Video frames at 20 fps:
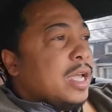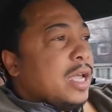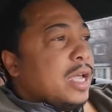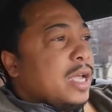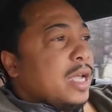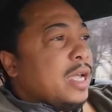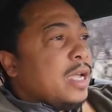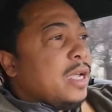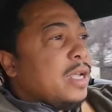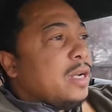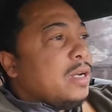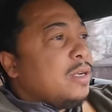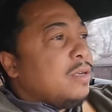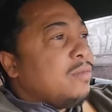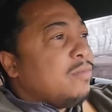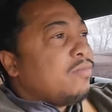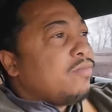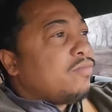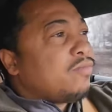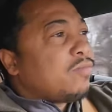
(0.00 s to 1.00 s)
and
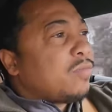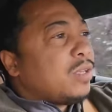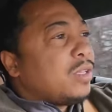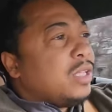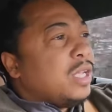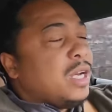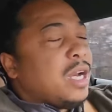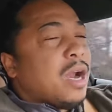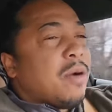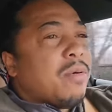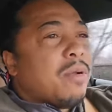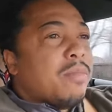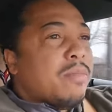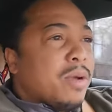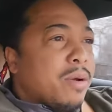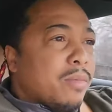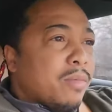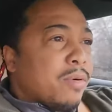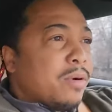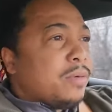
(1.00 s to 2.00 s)
then I
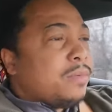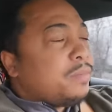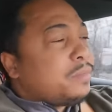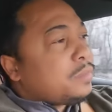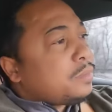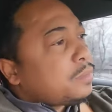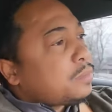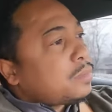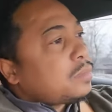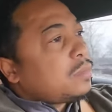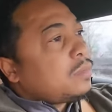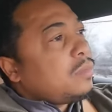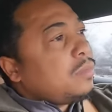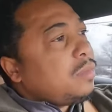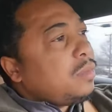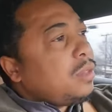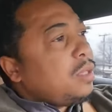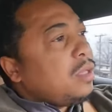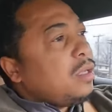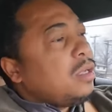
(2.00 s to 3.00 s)
remember
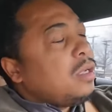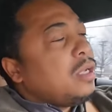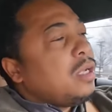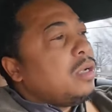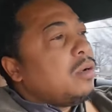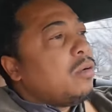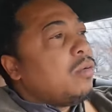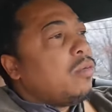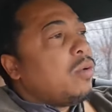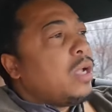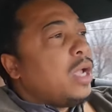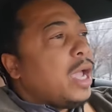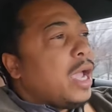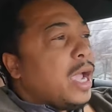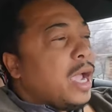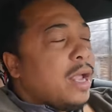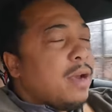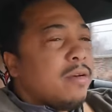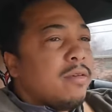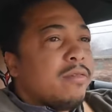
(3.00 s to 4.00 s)
we
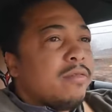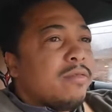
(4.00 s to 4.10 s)
had